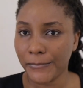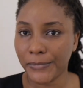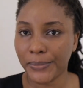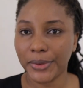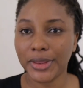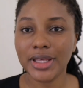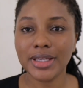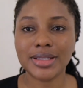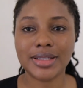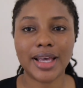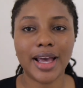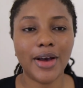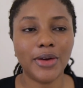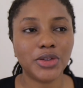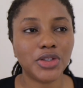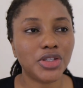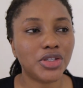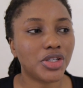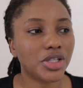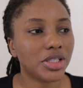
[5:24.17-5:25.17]
But this
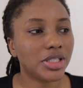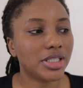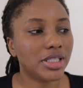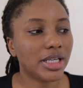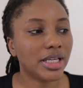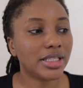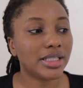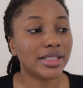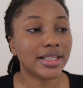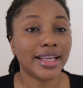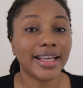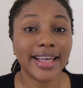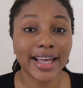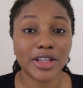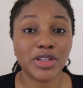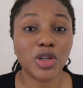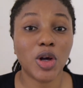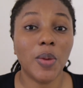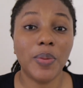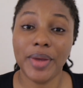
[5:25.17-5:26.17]
couch just says,
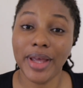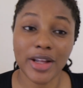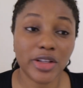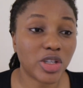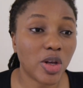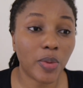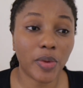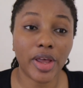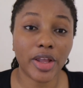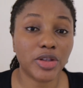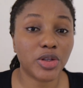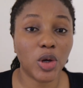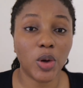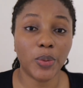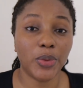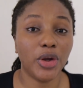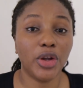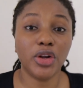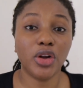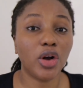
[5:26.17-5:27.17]
get up, get up, get
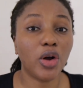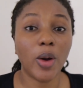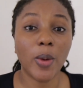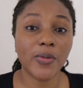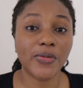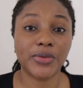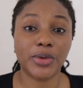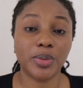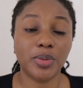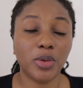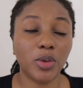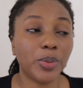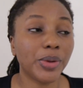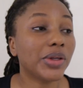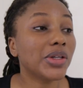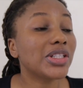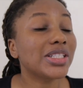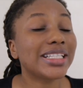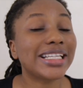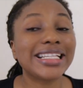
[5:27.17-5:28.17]
up. You're not comfortable
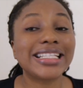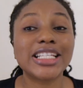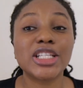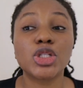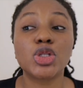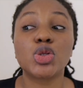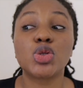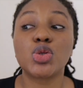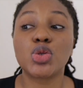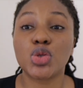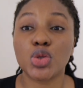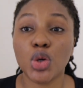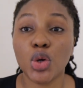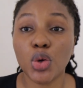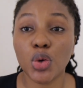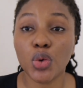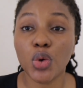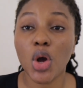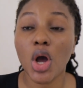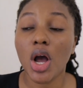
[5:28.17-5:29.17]
because it is
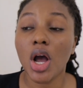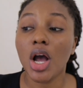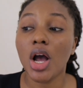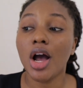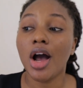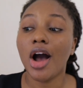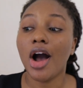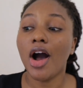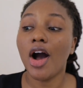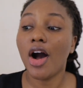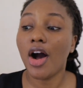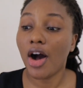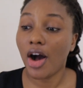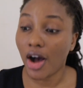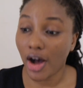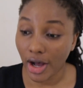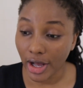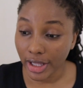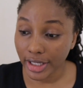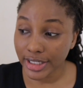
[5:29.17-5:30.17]
so
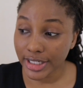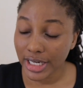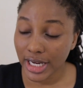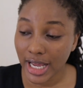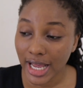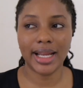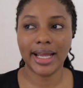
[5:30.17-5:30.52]
hard.